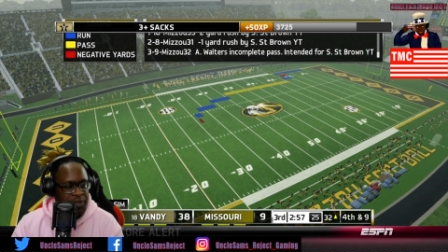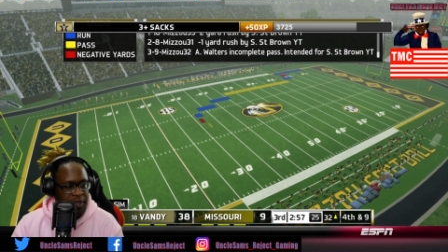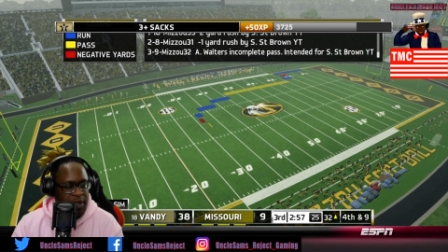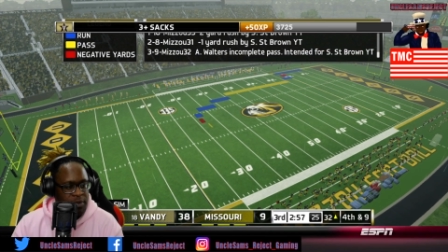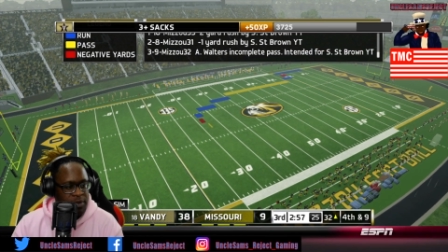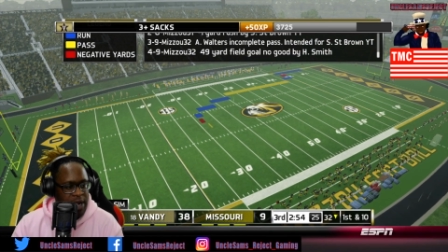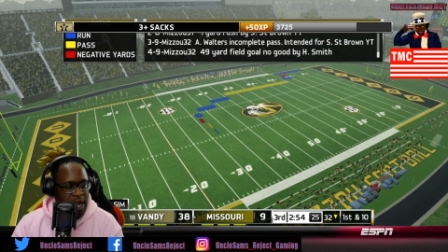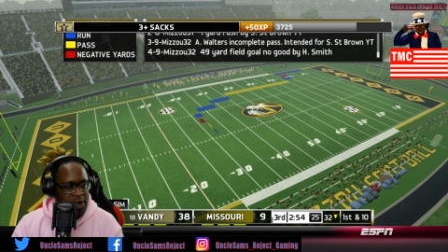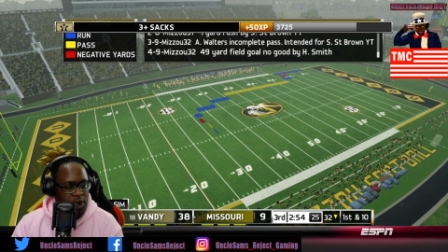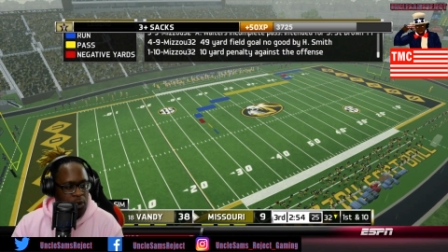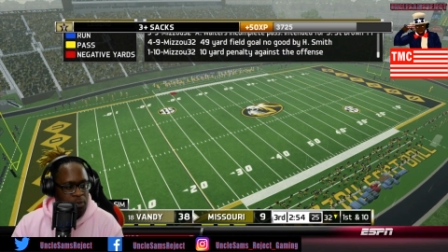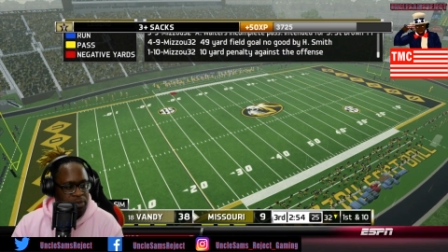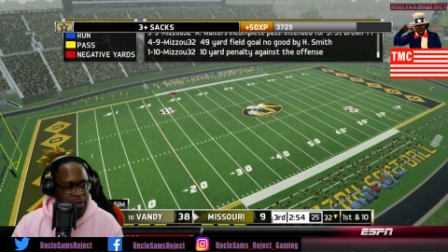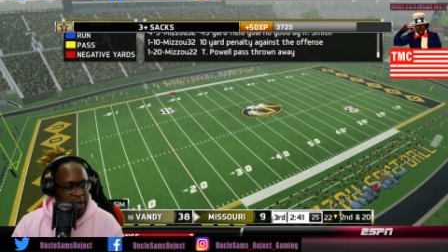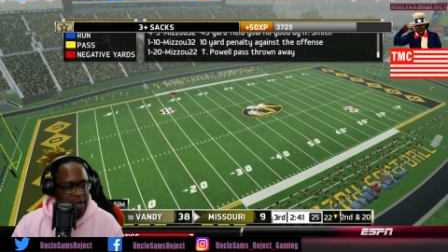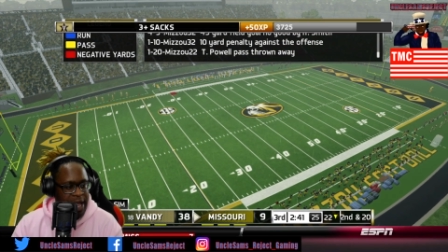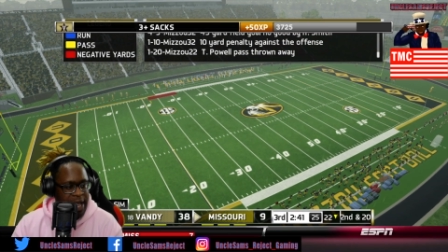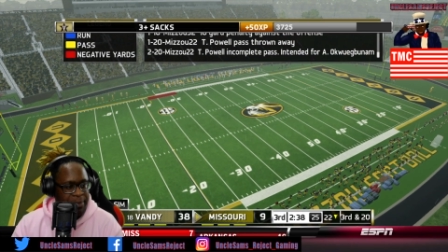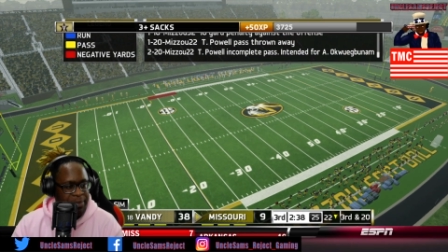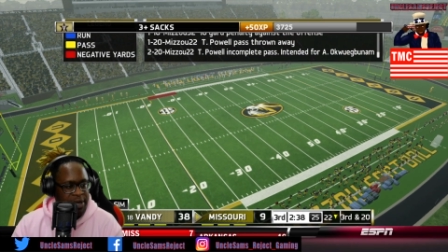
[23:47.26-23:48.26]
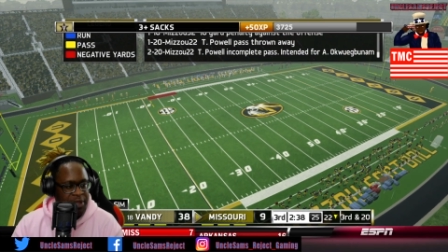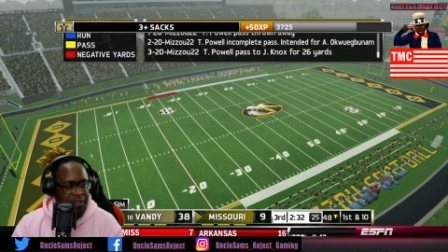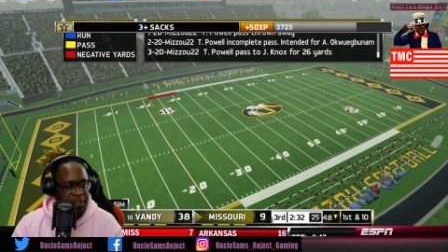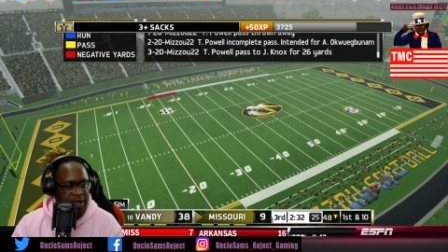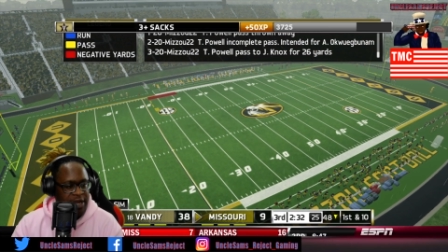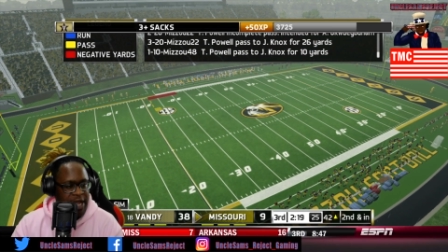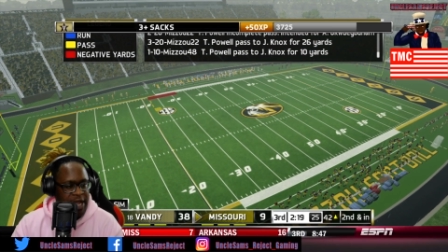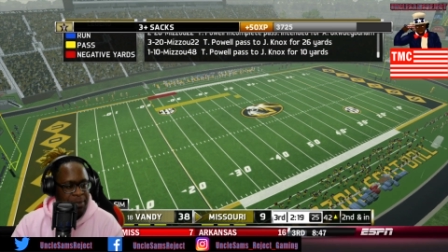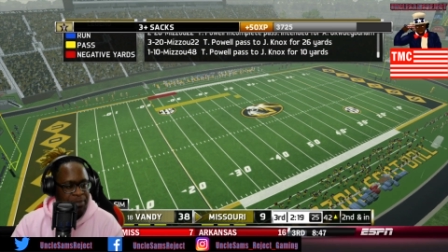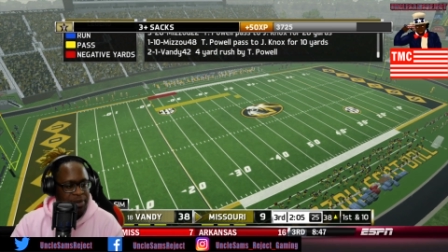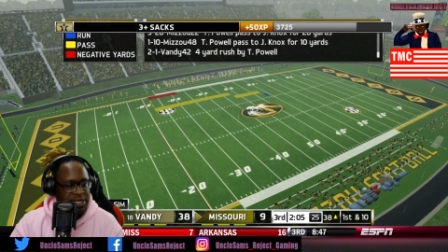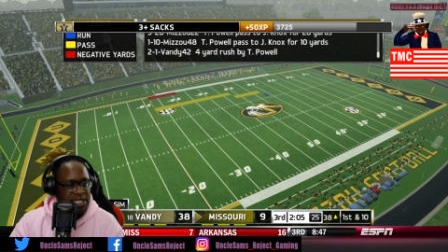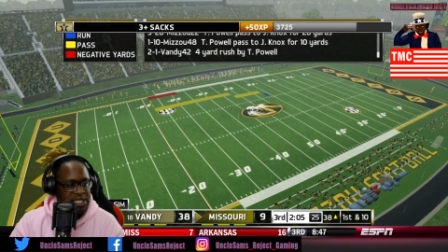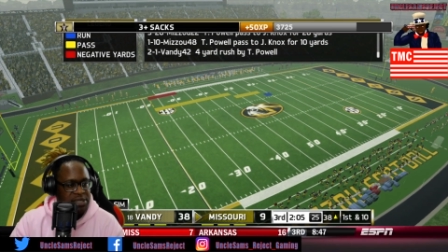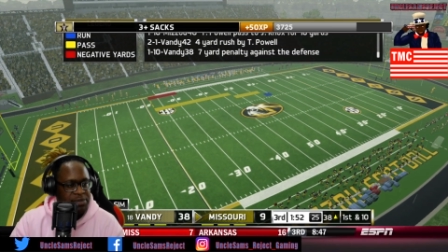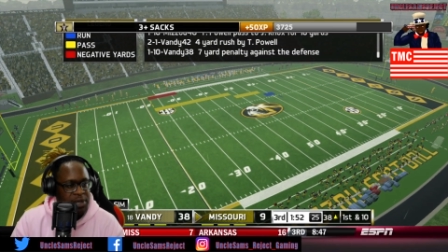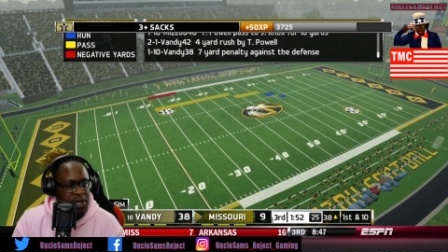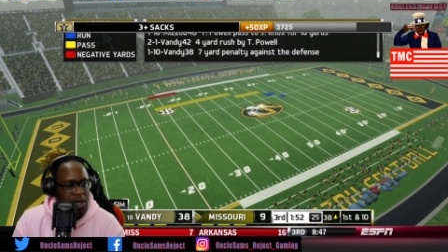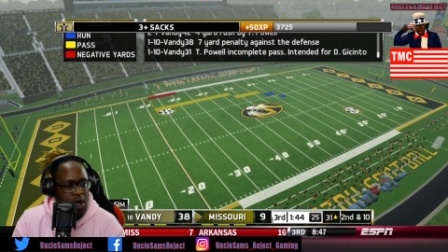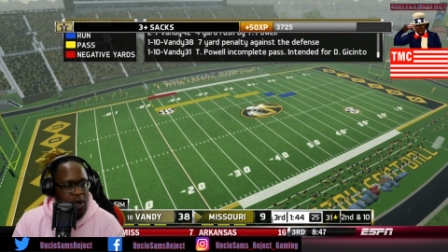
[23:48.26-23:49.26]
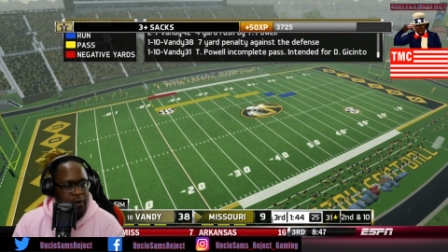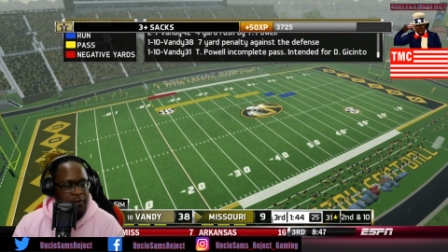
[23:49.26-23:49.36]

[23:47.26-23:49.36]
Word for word: anything when I don't play. That'd be the thing that pisses me